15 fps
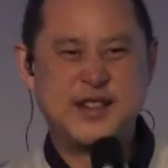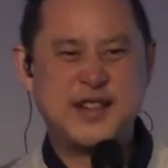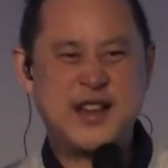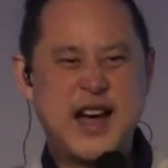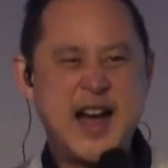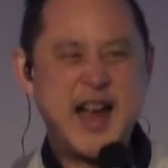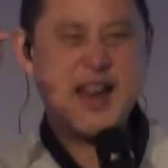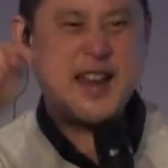
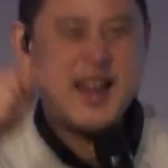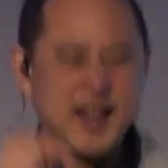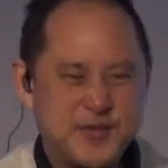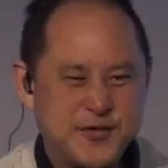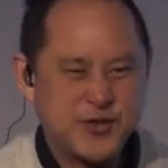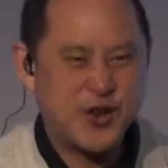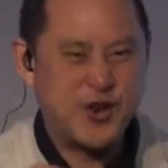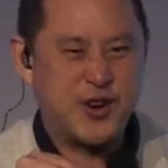I have
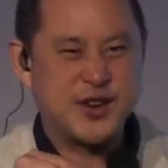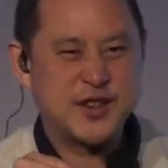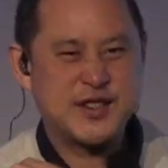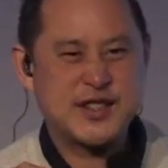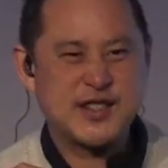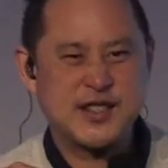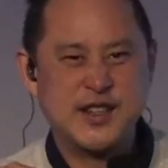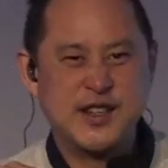
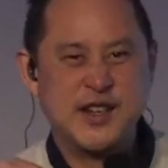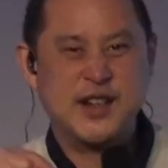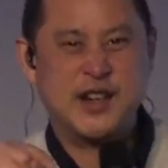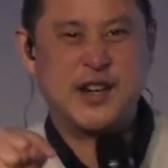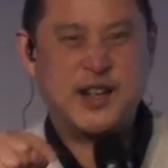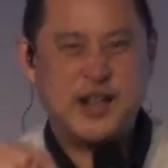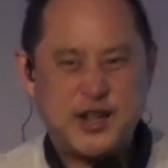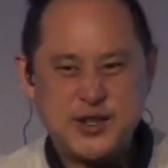thoughts.
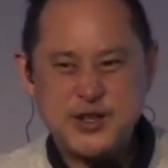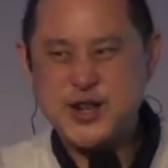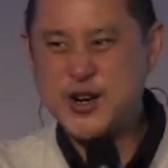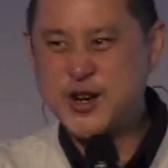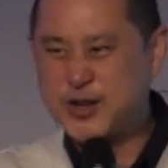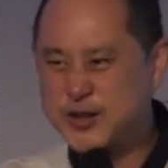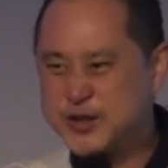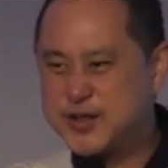Oh,
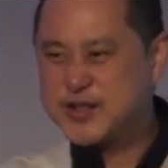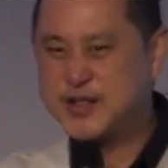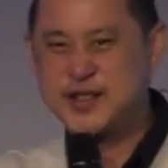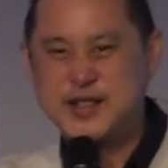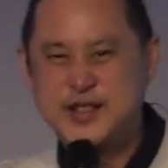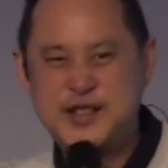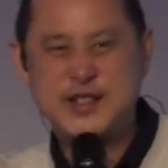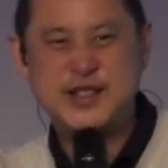no.
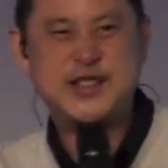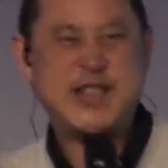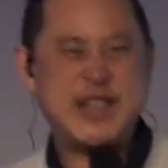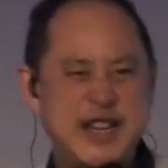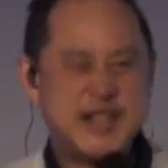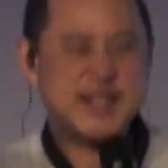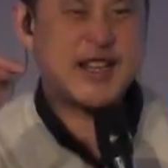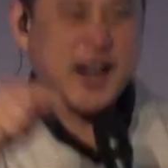
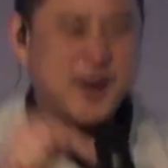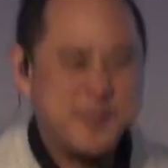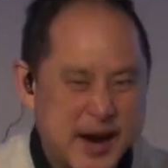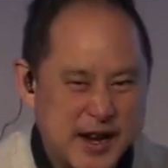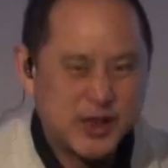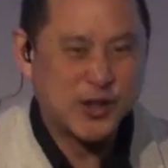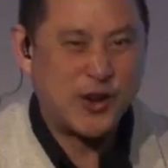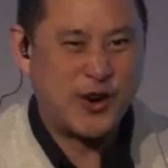These are my
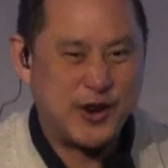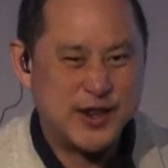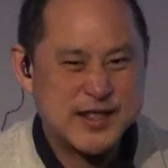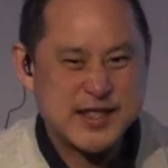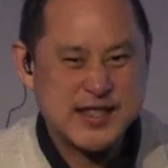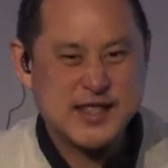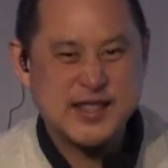thoughts.